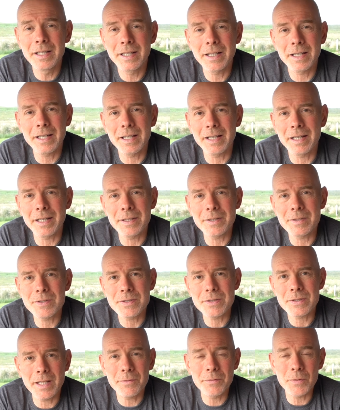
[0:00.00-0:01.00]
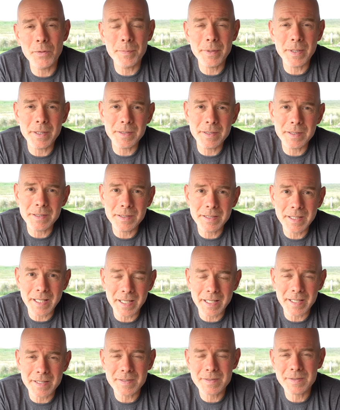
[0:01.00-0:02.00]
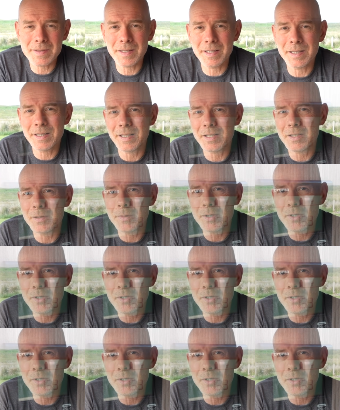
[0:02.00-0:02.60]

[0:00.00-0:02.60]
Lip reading: and if you're burning gas, it can actually be